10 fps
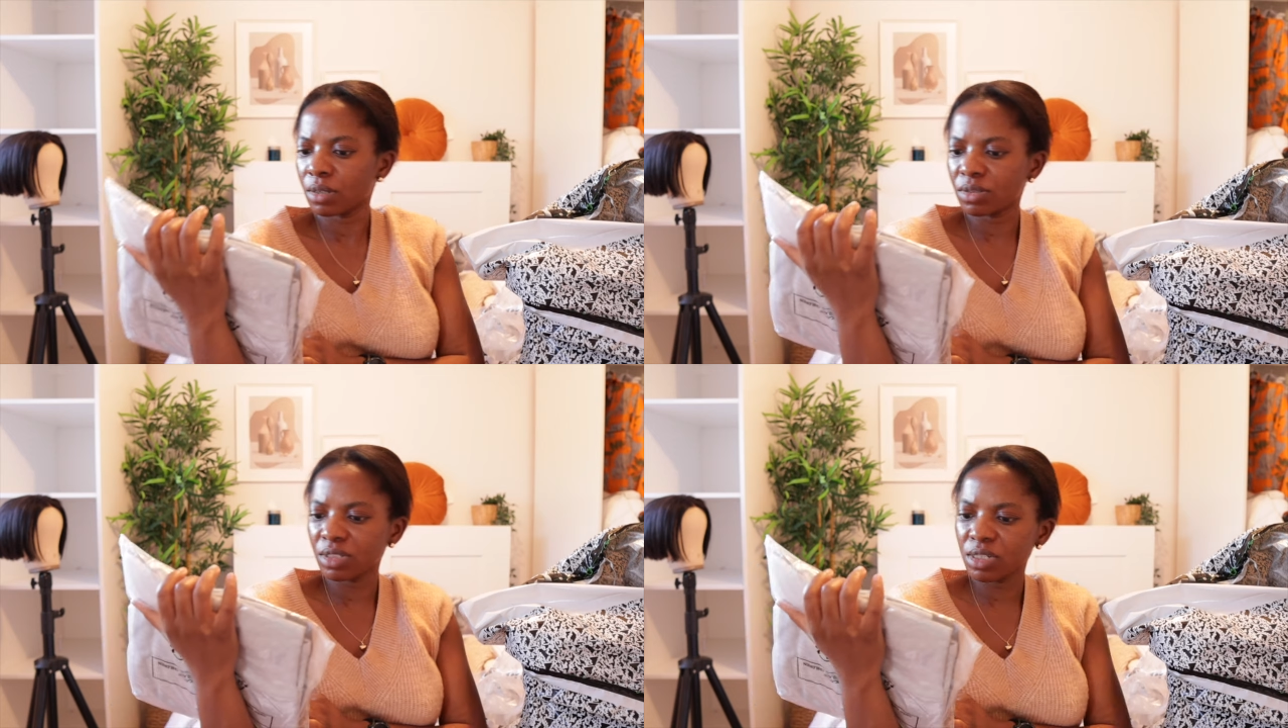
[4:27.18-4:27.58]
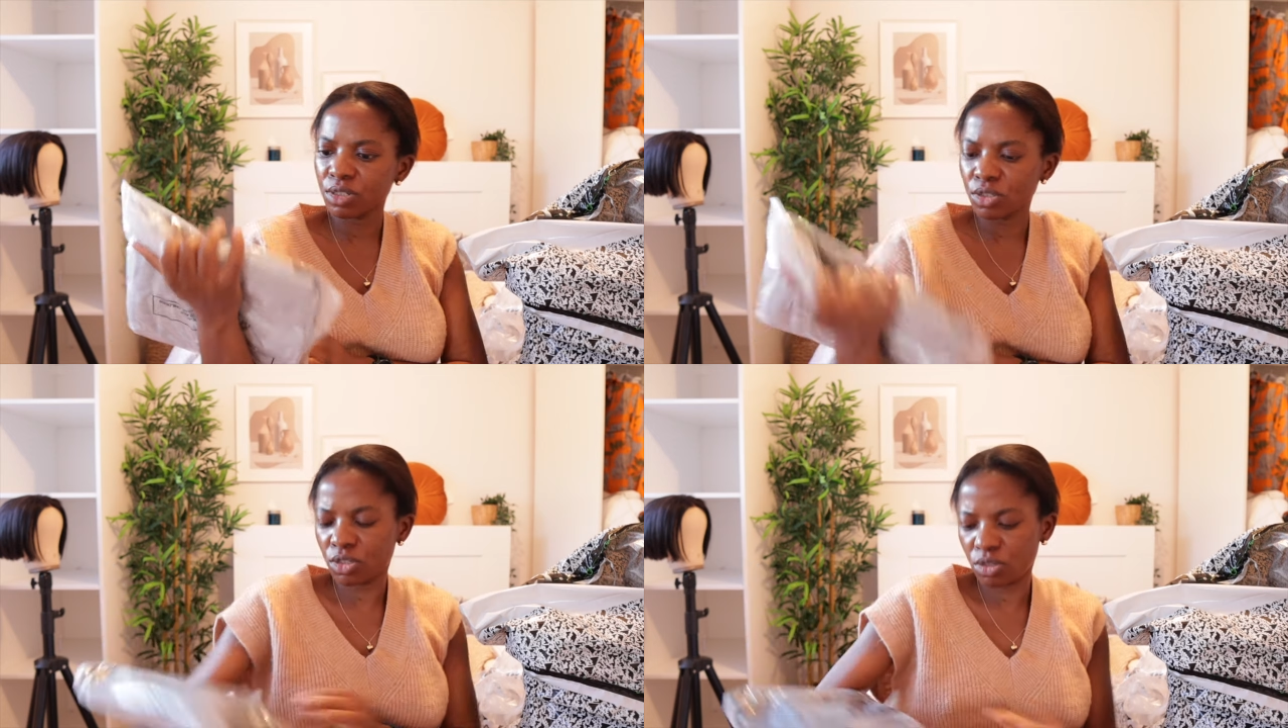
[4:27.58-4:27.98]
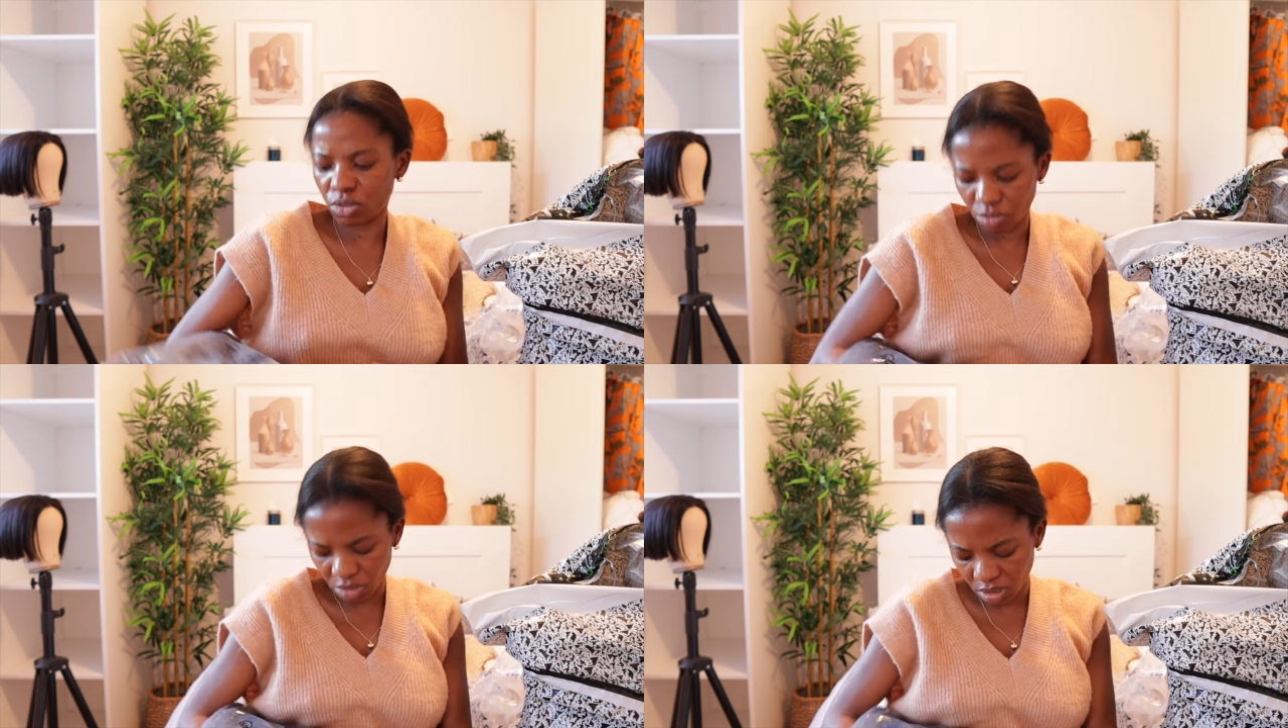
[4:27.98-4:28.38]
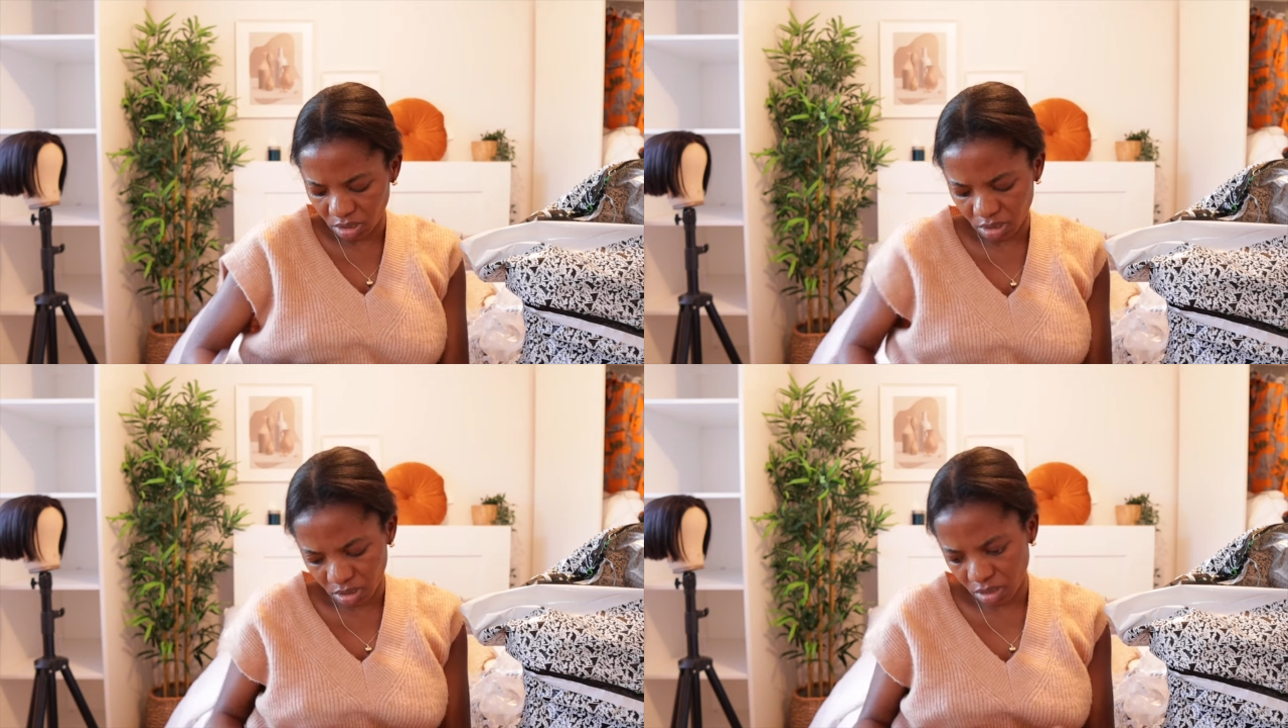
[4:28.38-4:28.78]
Well, this is two.
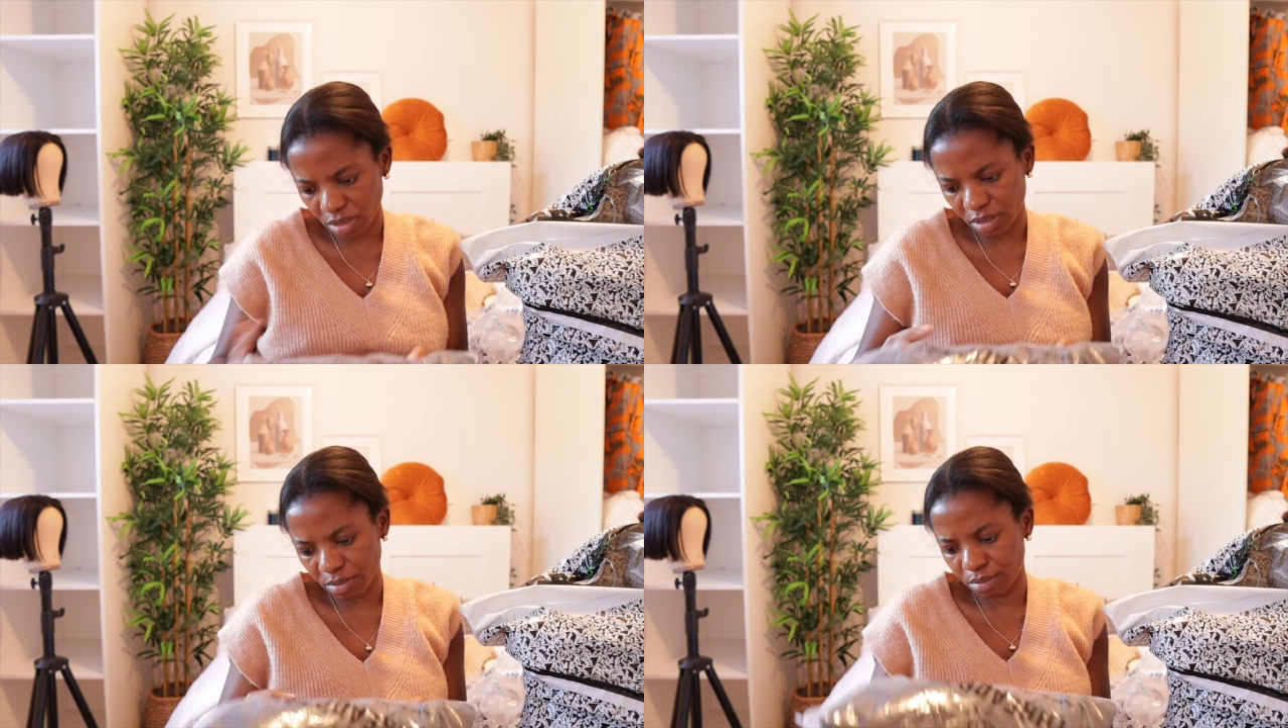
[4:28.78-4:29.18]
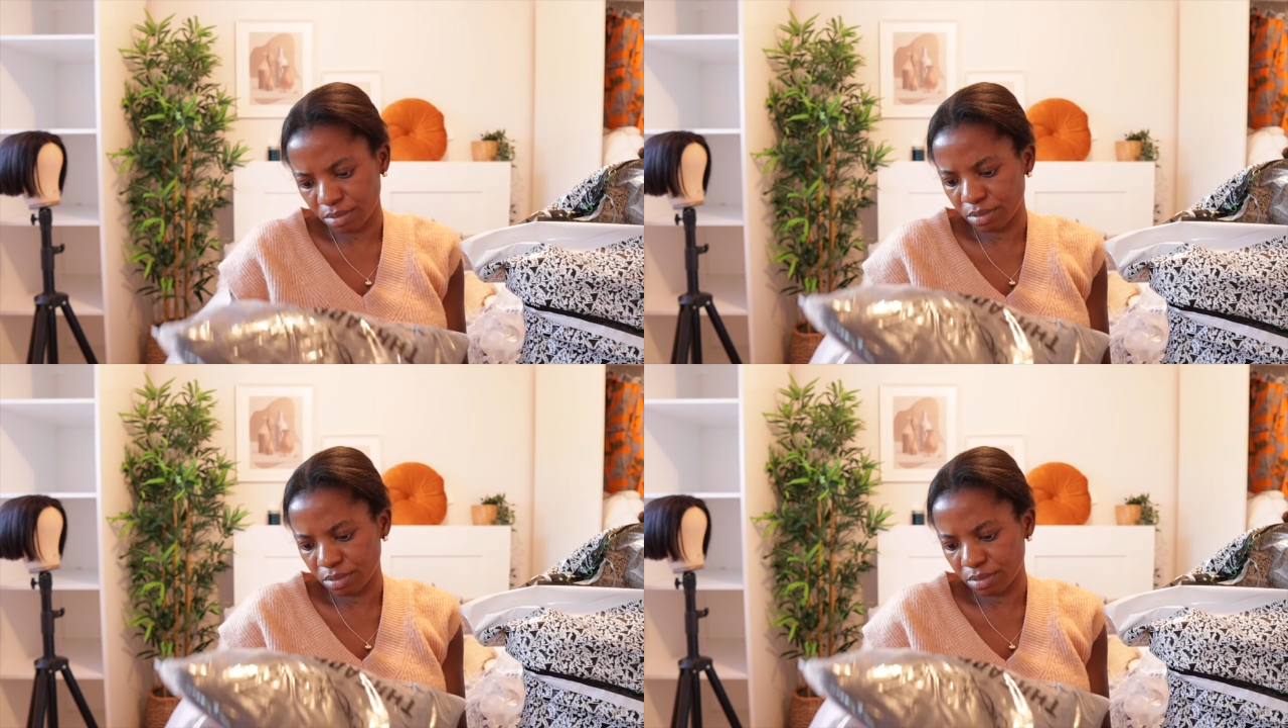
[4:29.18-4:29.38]
This is um,